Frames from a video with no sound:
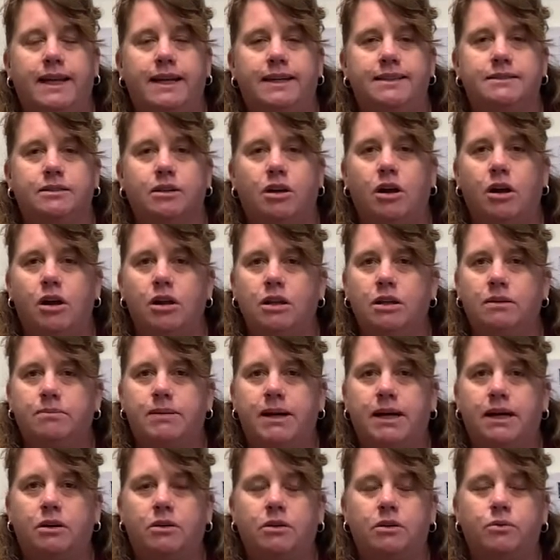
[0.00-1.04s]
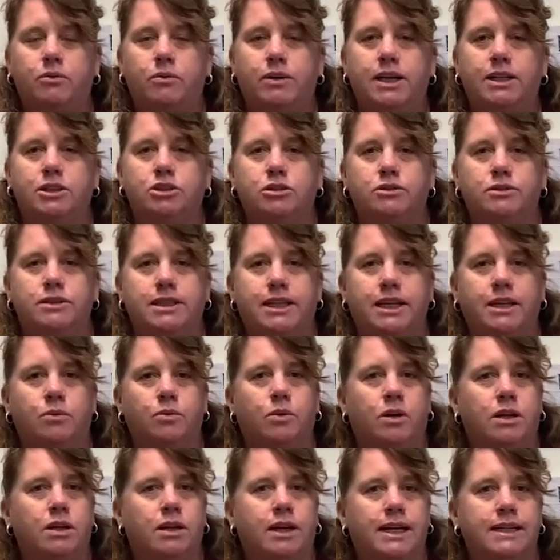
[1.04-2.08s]
is all about Rancho San
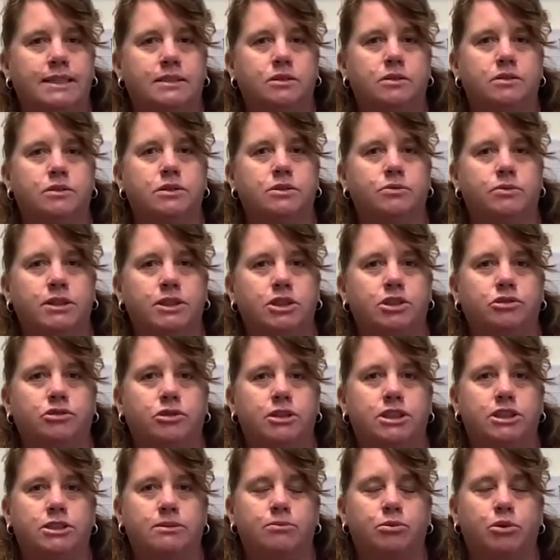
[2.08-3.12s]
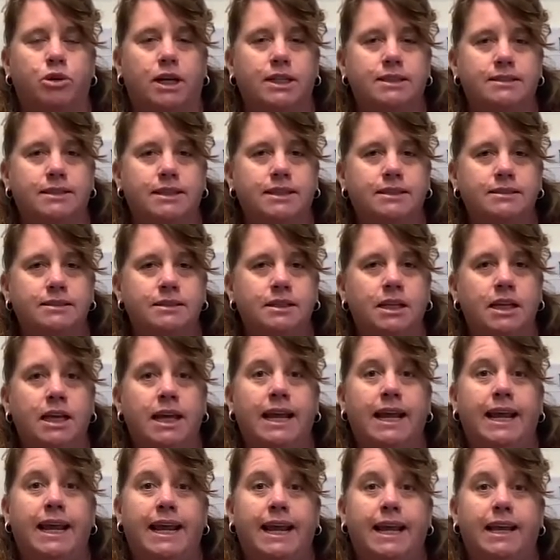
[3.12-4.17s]
Juan High School's registration process
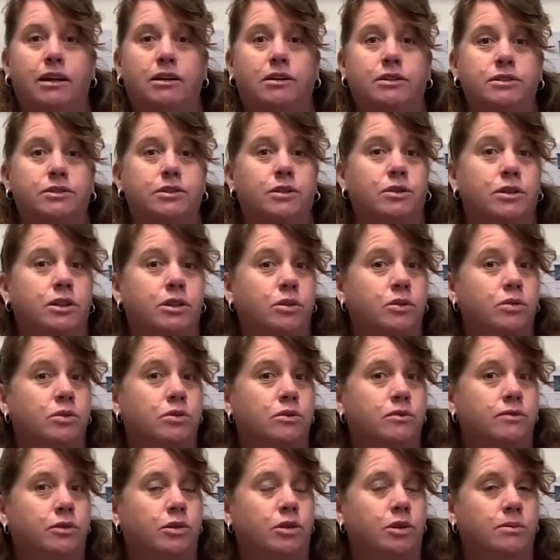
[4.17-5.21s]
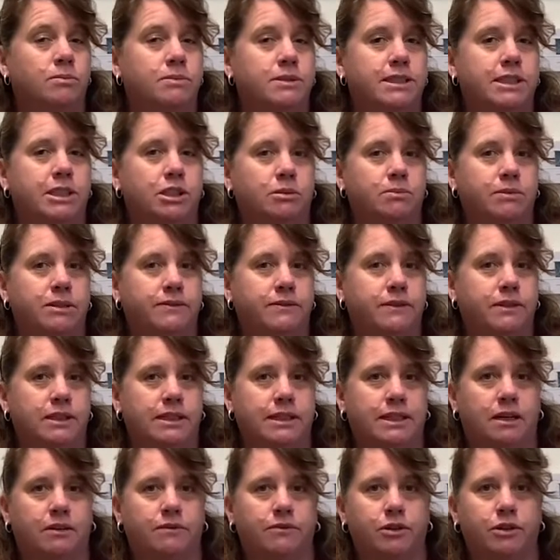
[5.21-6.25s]
and also the Google forms that you'll be filling
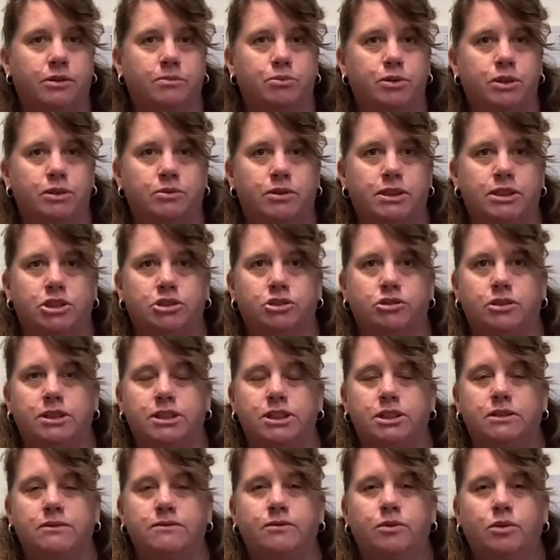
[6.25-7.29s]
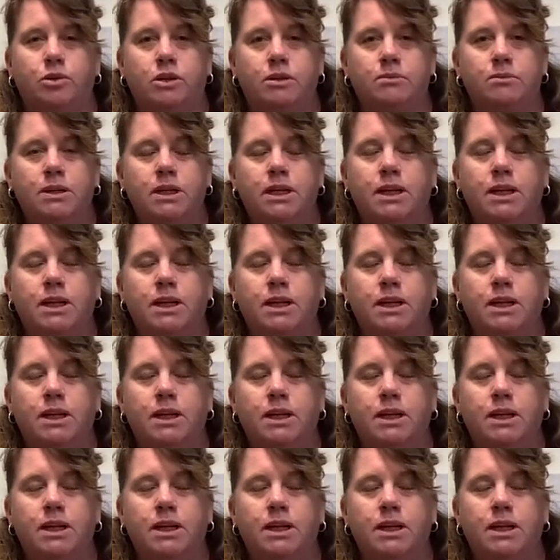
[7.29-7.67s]
out for the pre-registration form.